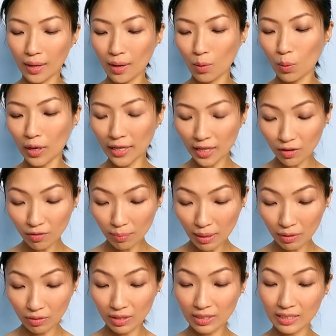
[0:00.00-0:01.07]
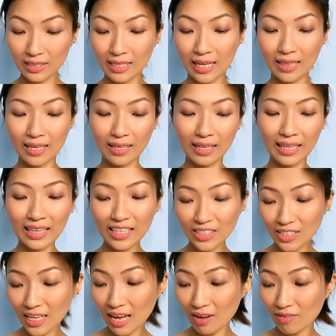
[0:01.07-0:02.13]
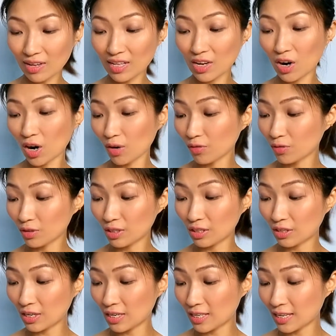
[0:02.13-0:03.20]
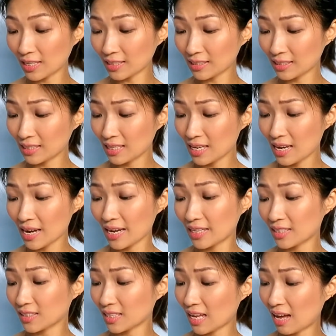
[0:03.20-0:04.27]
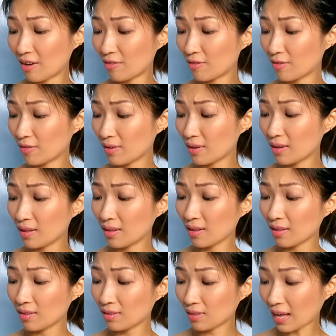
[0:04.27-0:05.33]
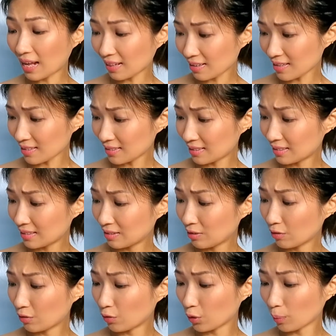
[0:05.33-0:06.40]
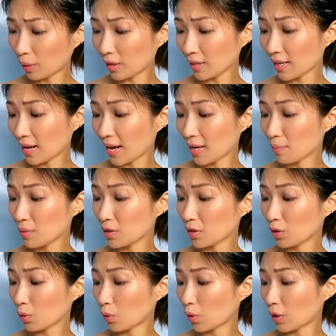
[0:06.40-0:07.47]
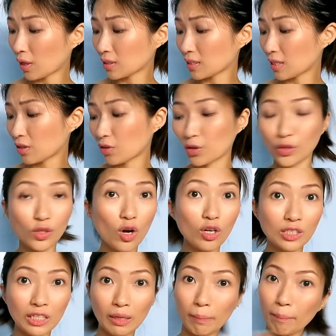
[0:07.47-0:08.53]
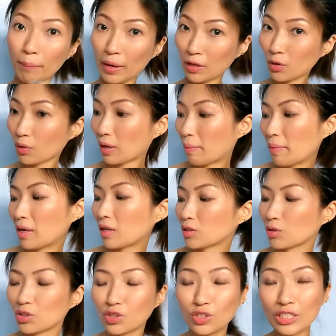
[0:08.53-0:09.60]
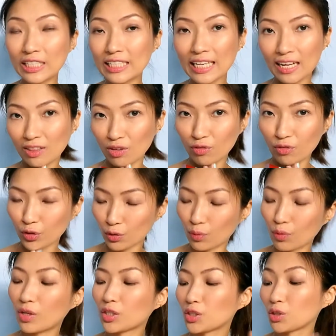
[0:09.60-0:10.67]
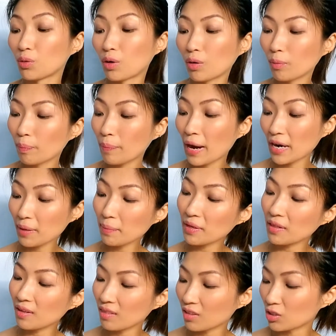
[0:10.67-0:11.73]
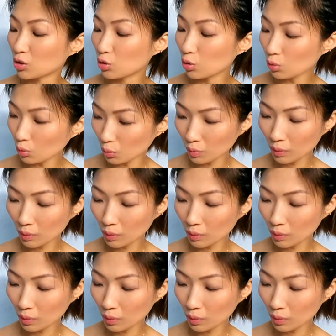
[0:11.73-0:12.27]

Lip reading: What I love about this is that it doesn't have any harmful ingredients. It doesn't have phthalates, formaldehyde, mineral oils, and other toxic petrochemicals. So it's really healthy for you. There's no paraben in this too.